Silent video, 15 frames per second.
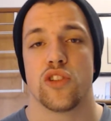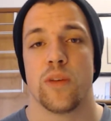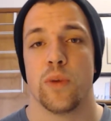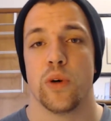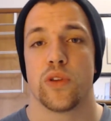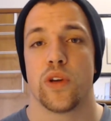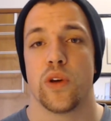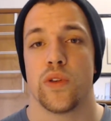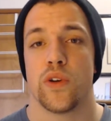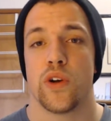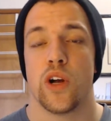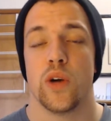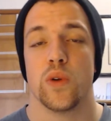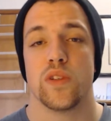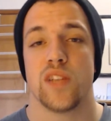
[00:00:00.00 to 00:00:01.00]
They both go
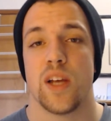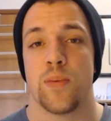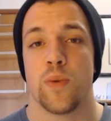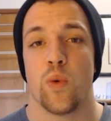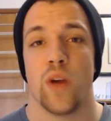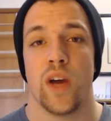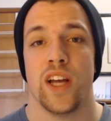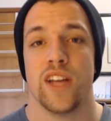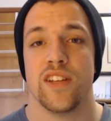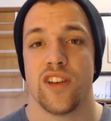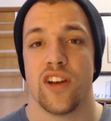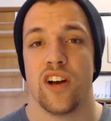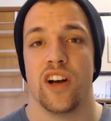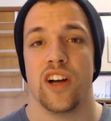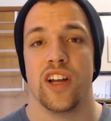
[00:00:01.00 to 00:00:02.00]
their own separate ways
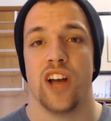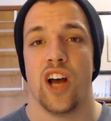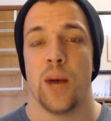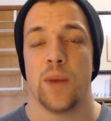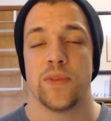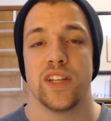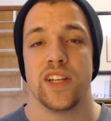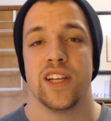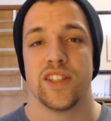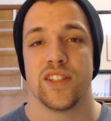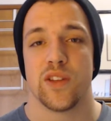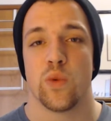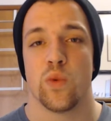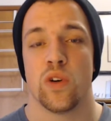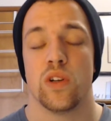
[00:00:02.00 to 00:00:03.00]
on opposite ends
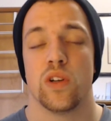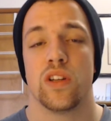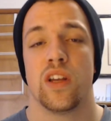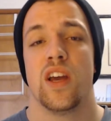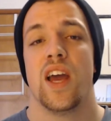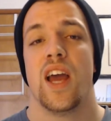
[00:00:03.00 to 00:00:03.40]
of the world,